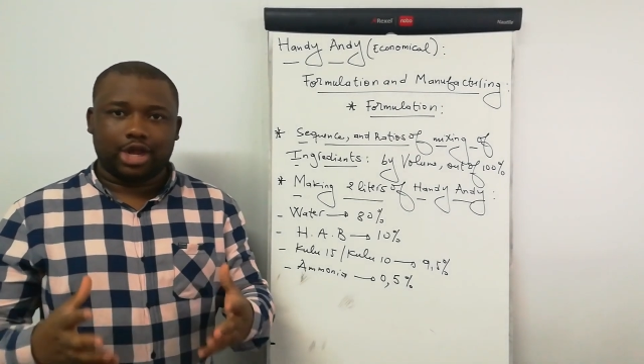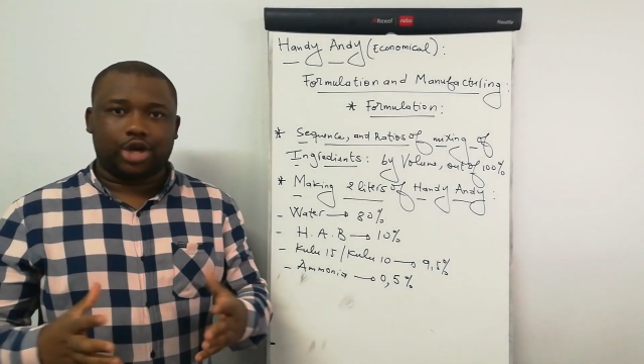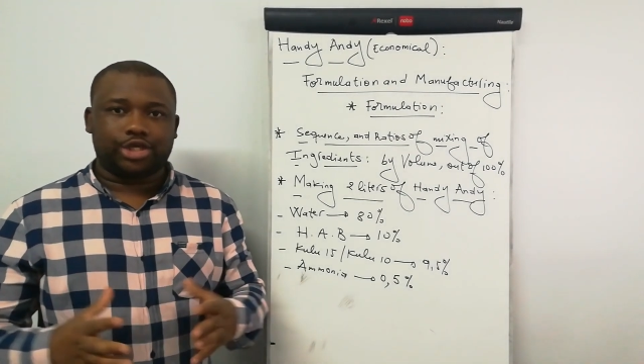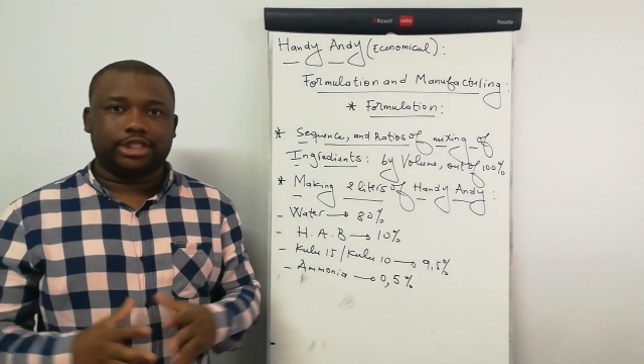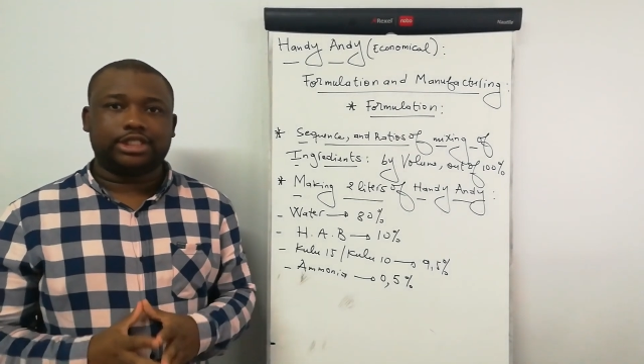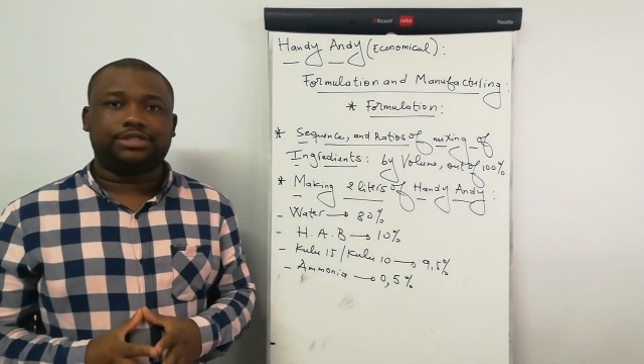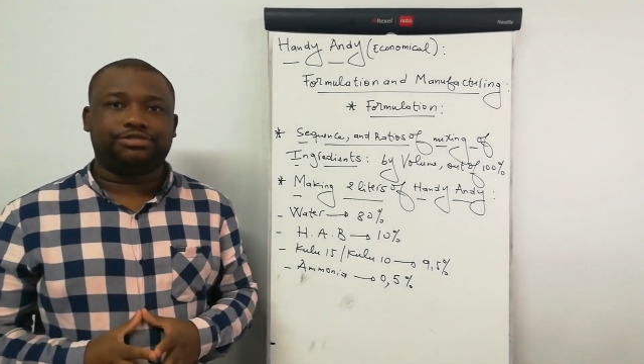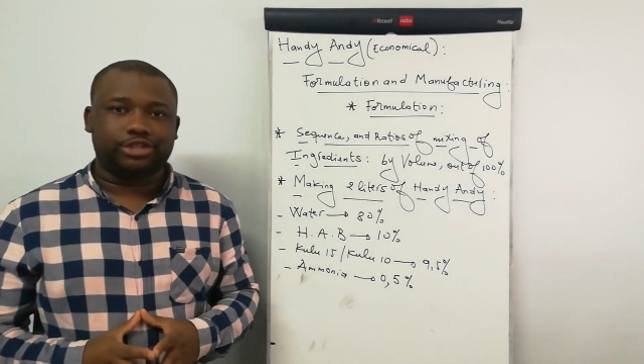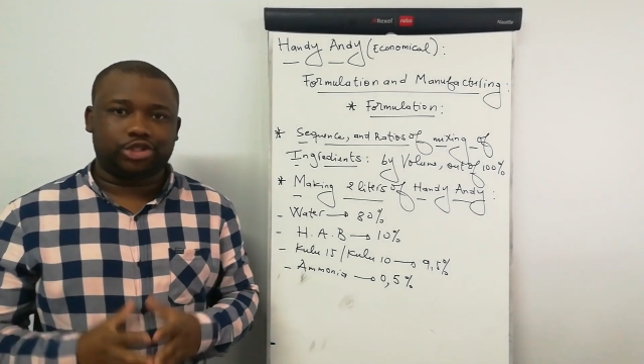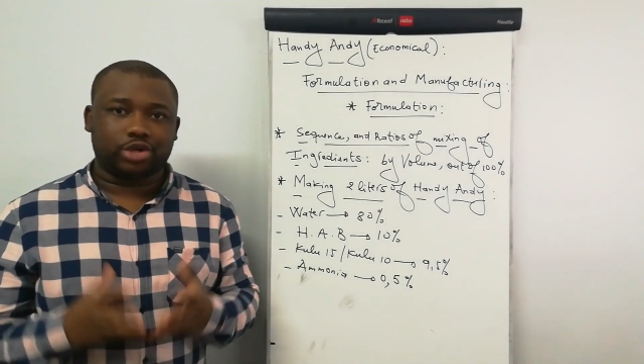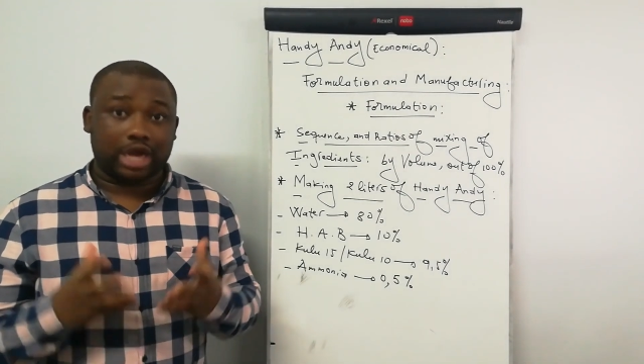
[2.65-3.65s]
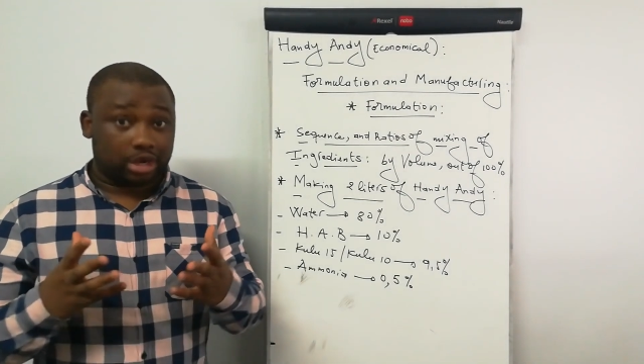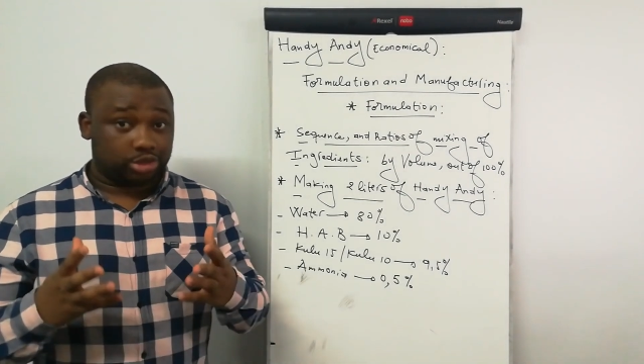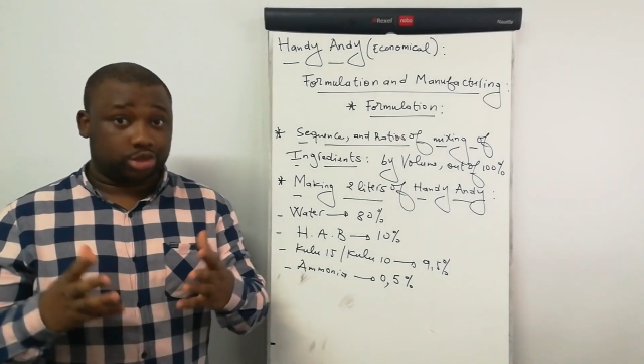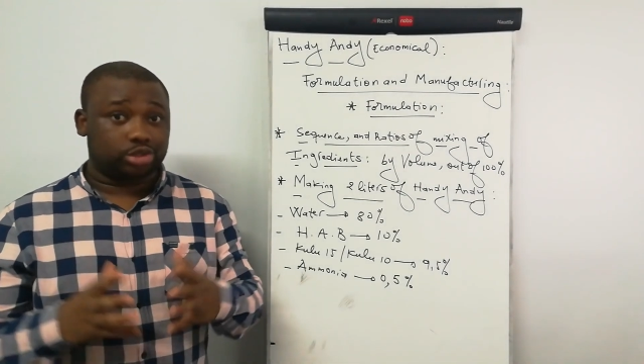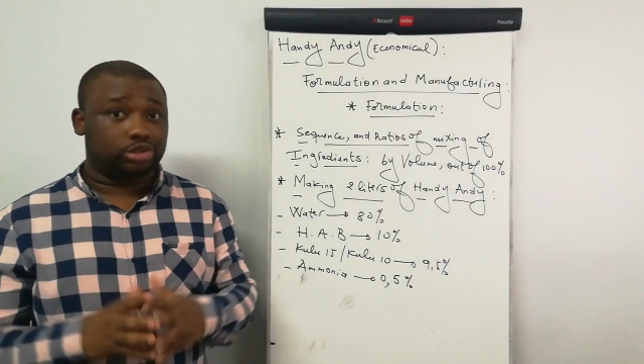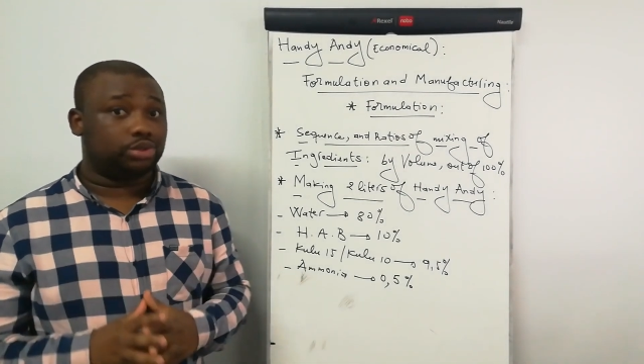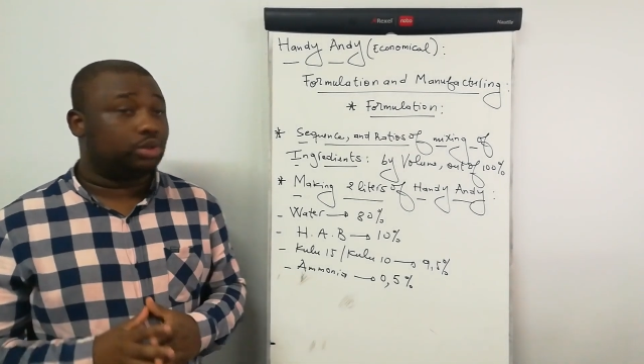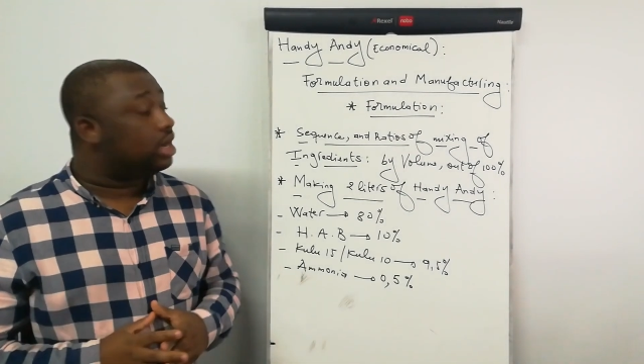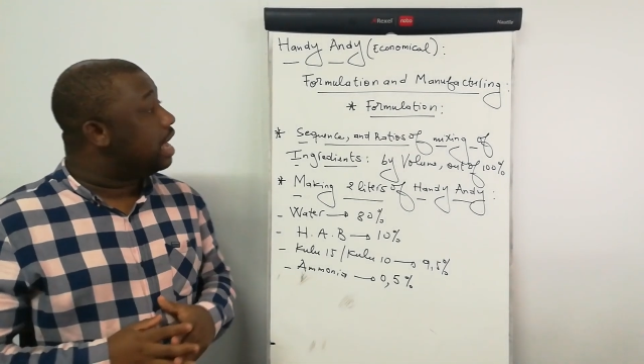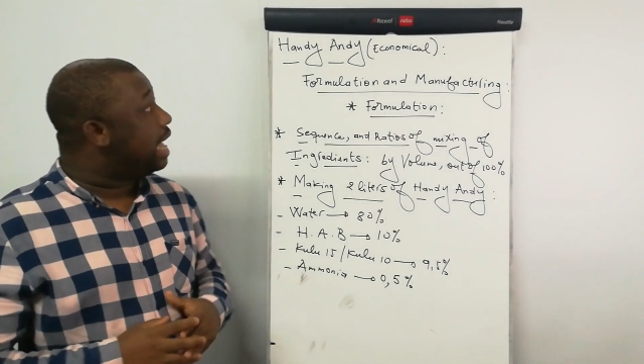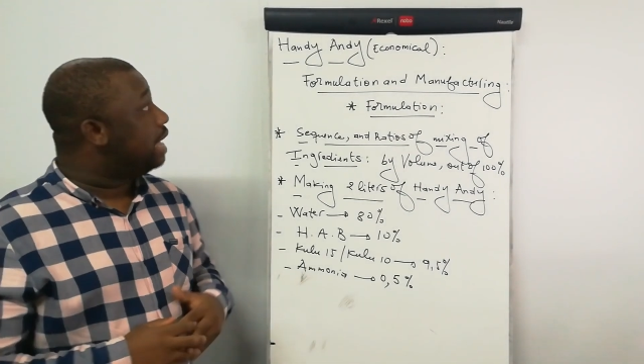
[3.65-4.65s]
On this video I'll show you
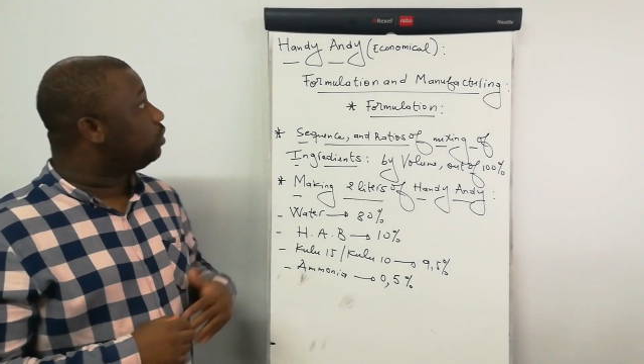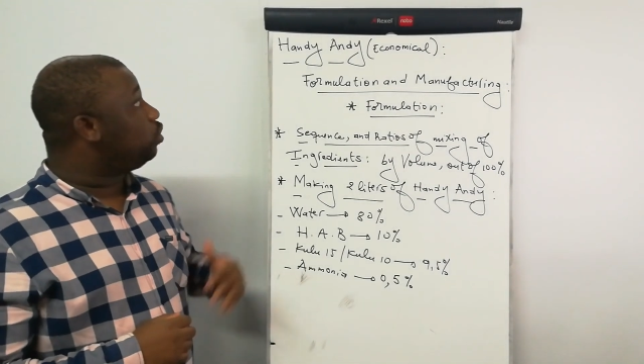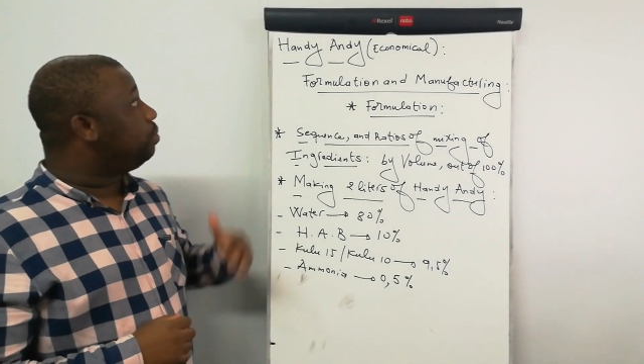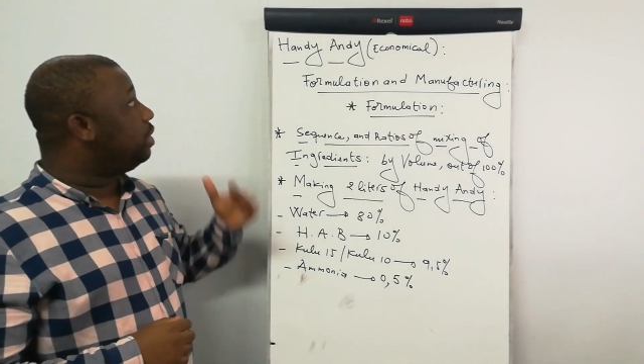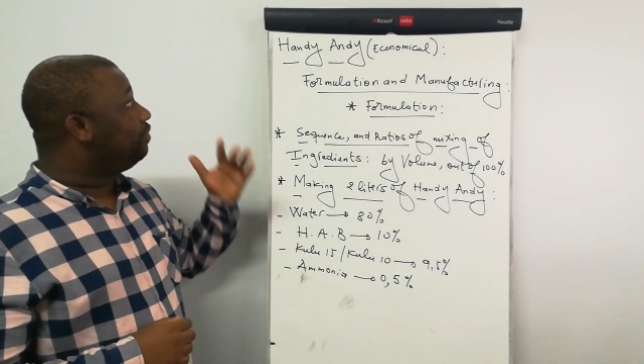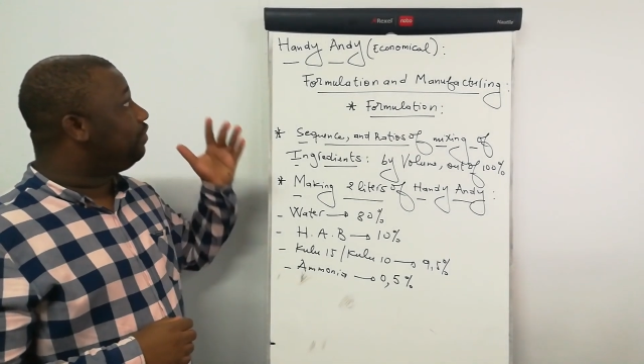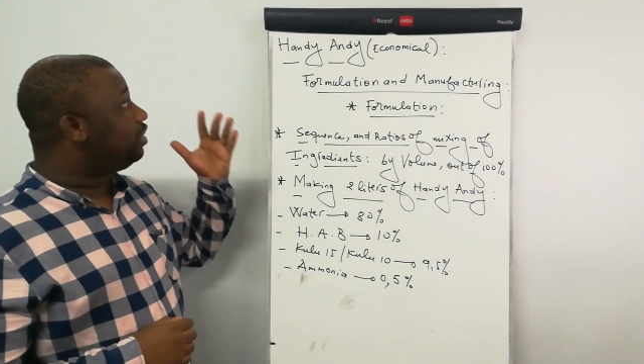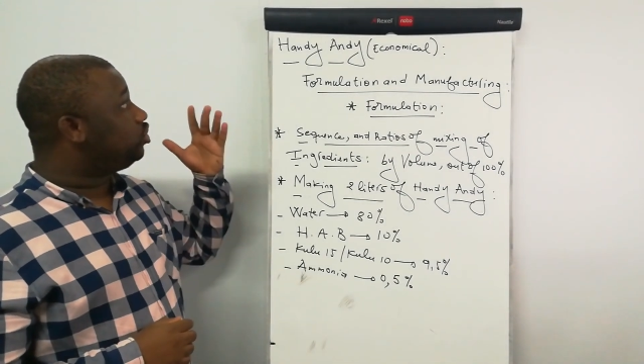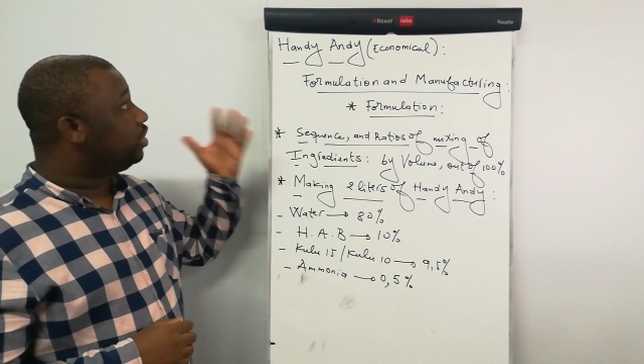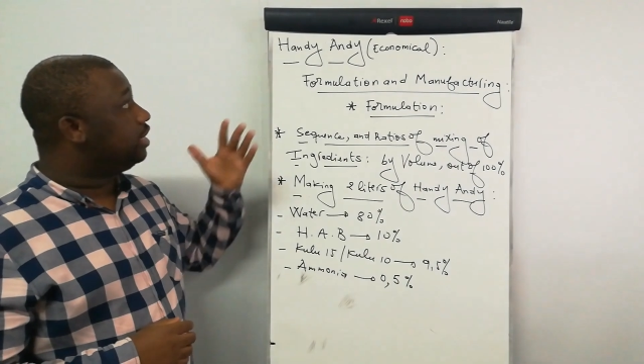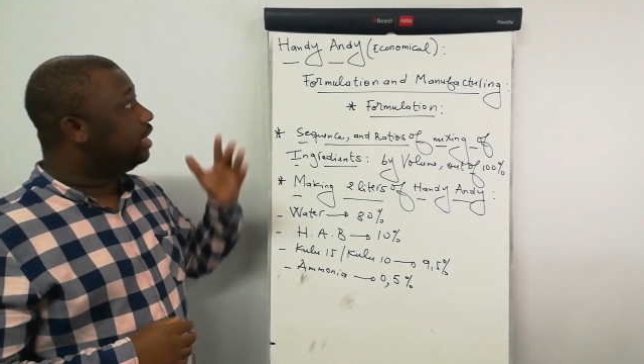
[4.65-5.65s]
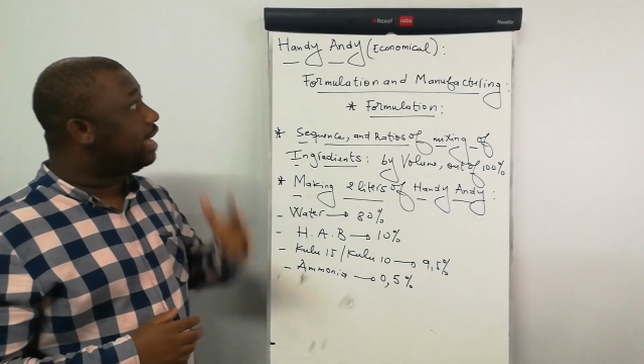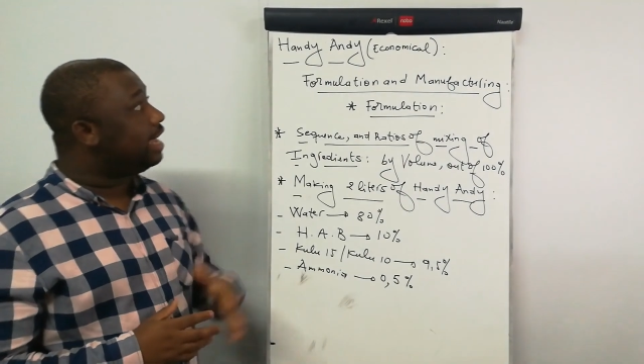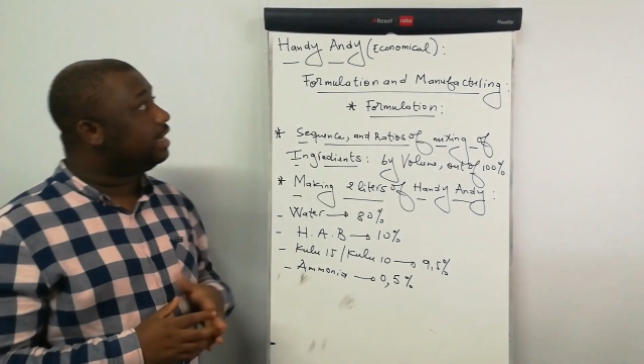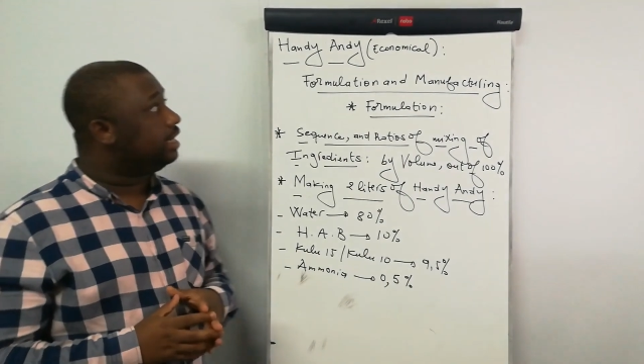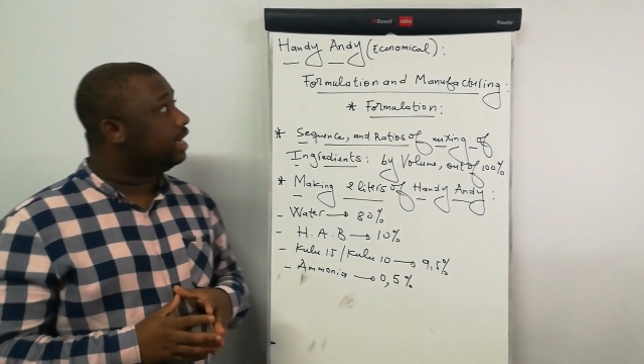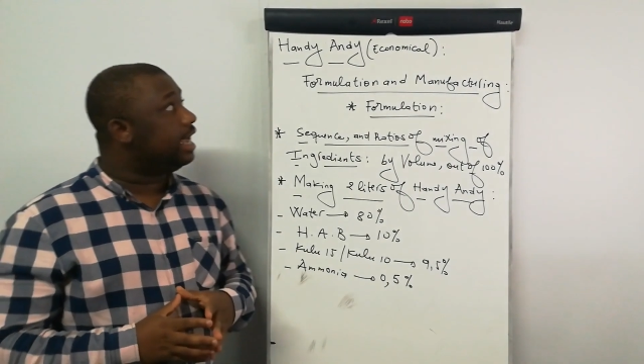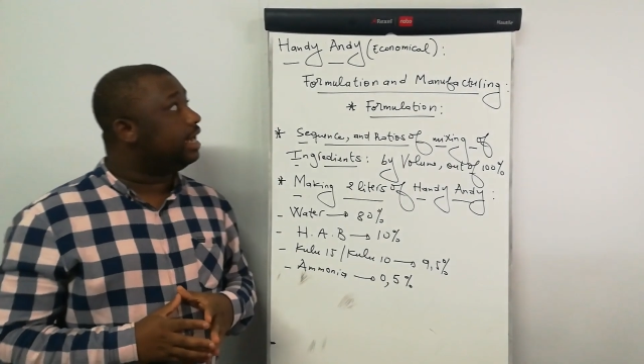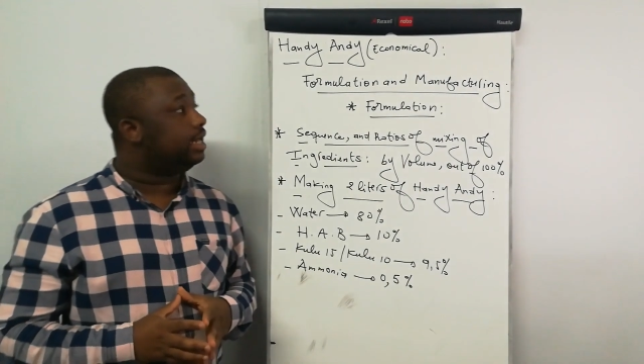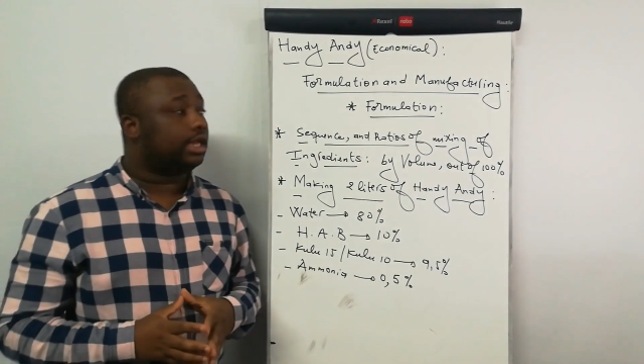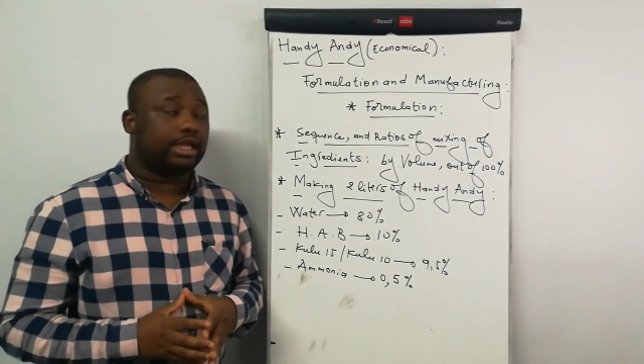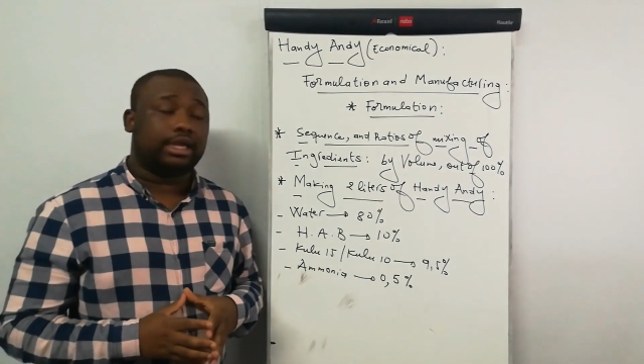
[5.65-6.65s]
how to manufacture the Handy
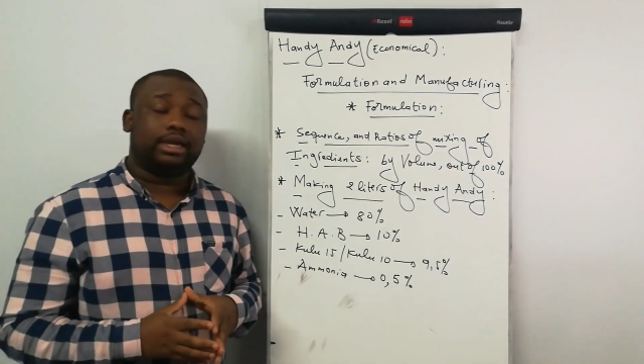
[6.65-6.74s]
Andy.